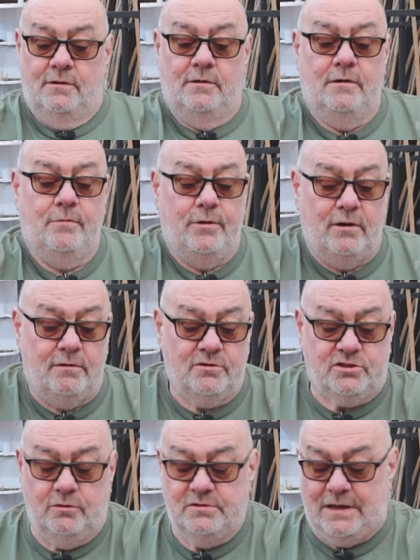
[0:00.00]
There we are.
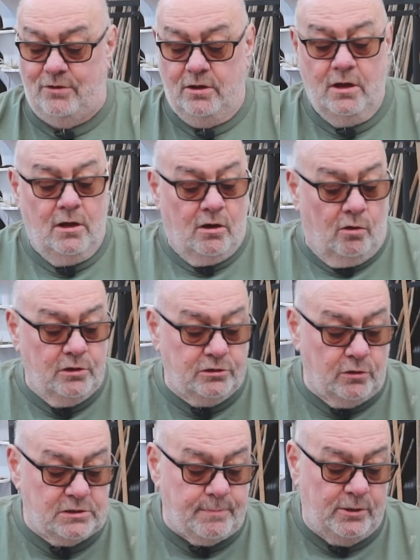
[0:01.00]
So let's have a, what I'm going to
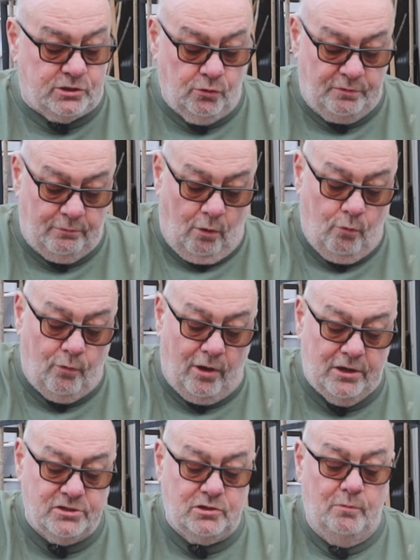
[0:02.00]
do is make sure they're all
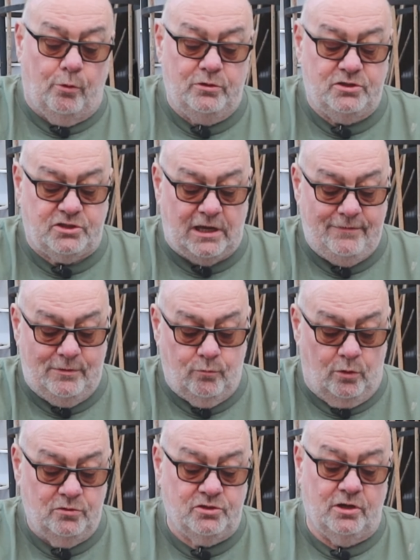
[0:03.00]
right. There's no point saving
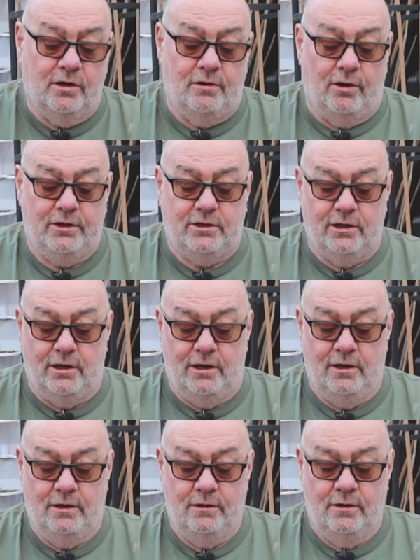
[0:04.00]
ones that are like
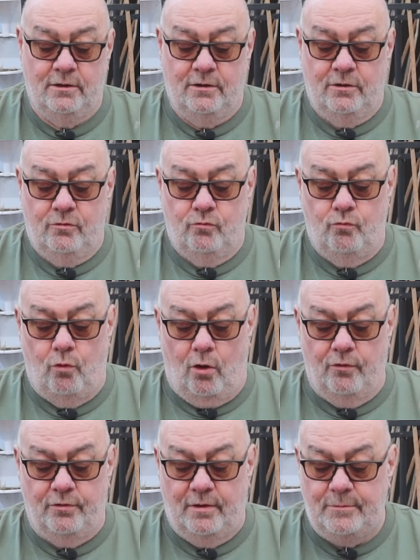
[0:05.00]

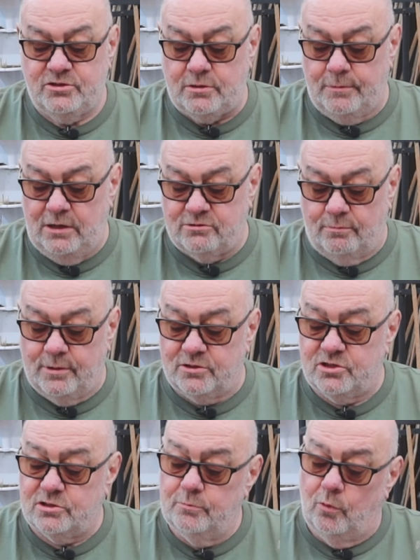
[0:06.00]
rotten. I mean, some of these are a bit
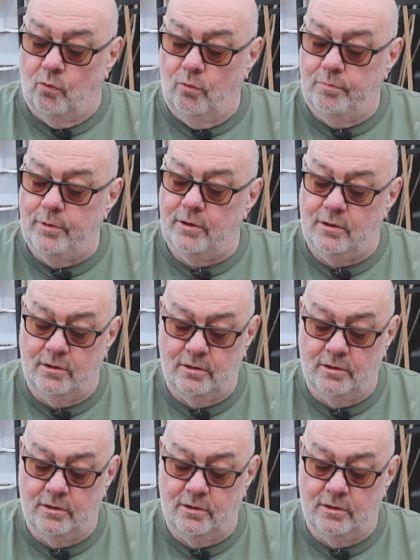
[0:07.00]
small, but